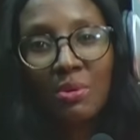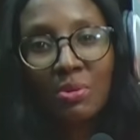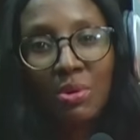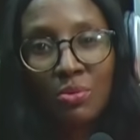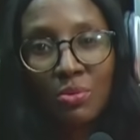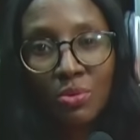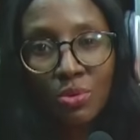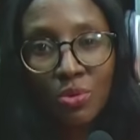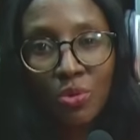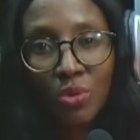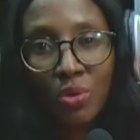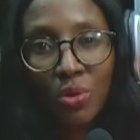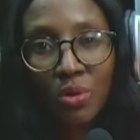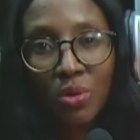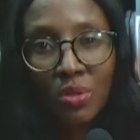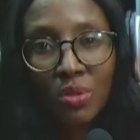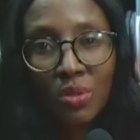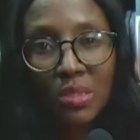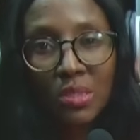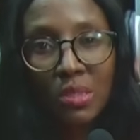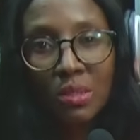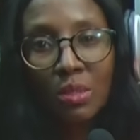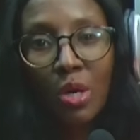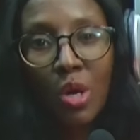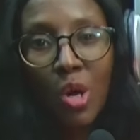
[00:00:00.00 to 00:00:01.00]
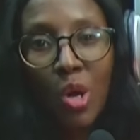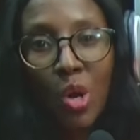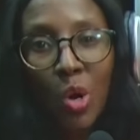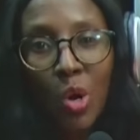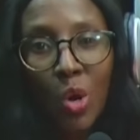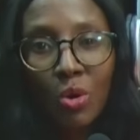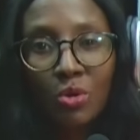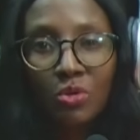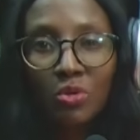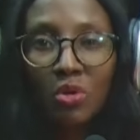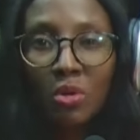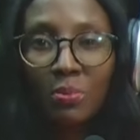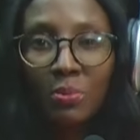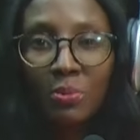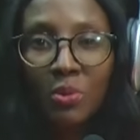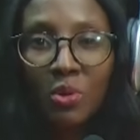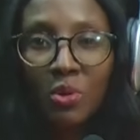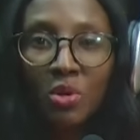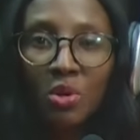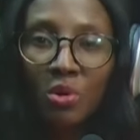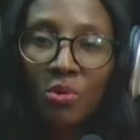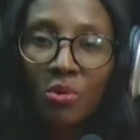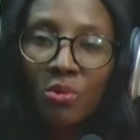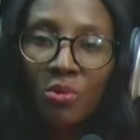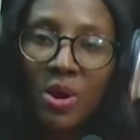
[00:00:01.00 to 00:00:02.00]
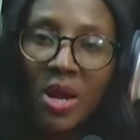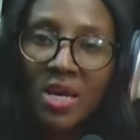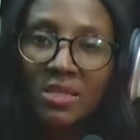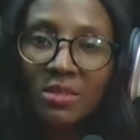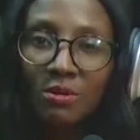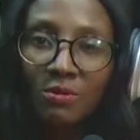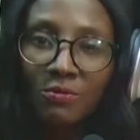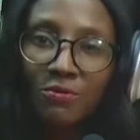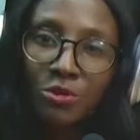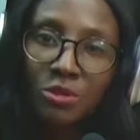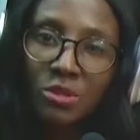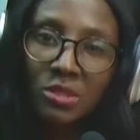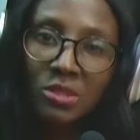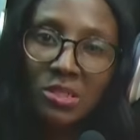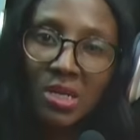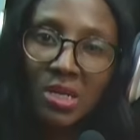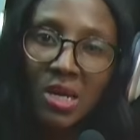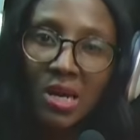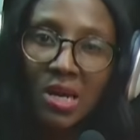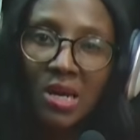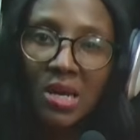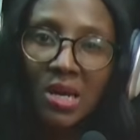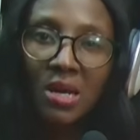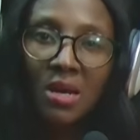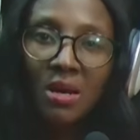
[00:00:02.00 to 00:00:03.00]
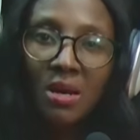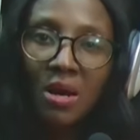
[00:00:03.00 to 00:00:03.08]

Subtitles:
We'll draw curtain on top. Know your right for today.